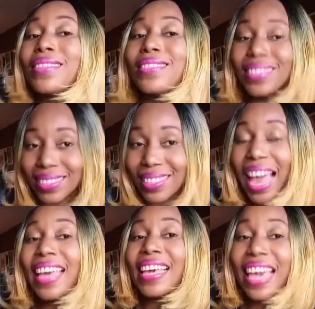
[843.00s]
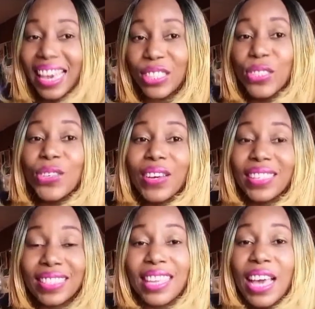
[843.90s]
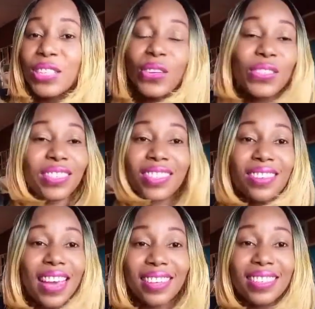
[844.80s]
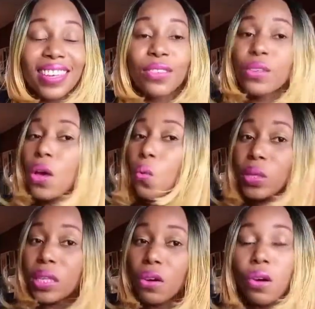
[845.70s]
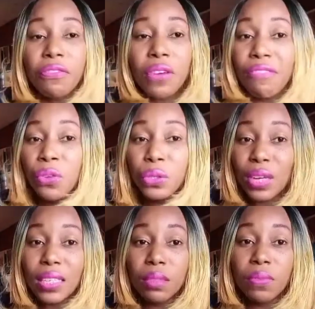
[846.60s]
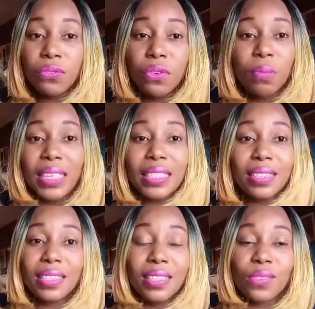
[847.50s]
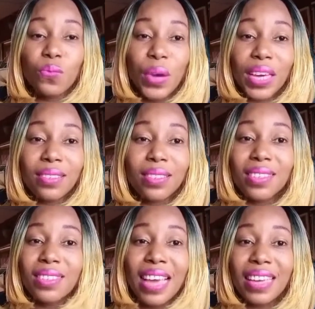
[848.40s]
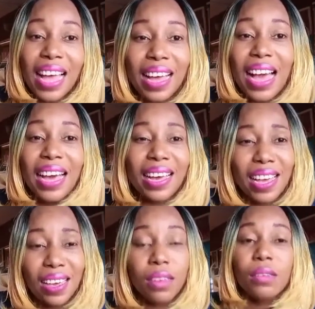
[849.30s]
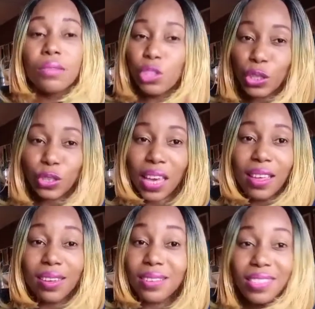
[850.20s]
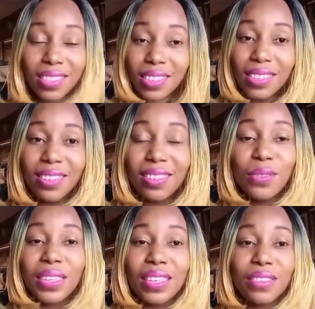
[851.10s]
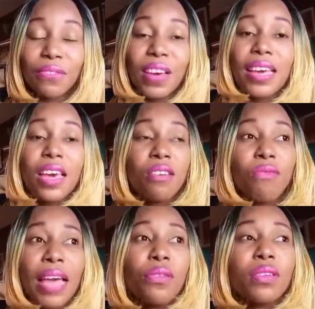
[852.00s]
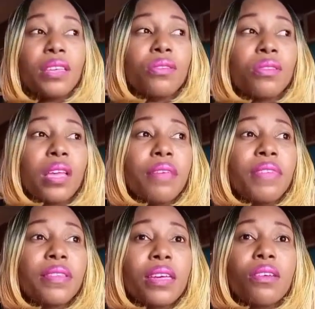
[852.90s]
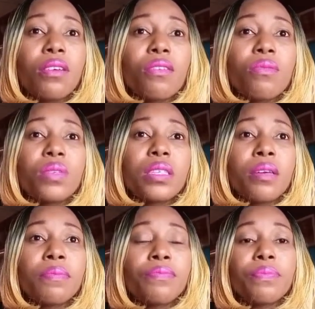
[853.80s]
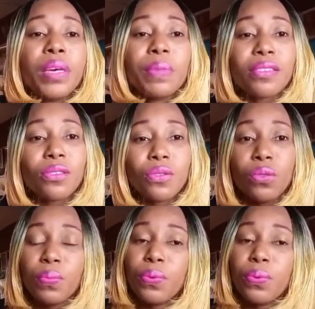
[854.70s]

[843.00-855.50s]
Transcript: it. So you just tried it out with eko. If you have not tried it before, you might say this is weird, this is kind of just try it out and see, you testify. I know they use they take eko with pepper soup,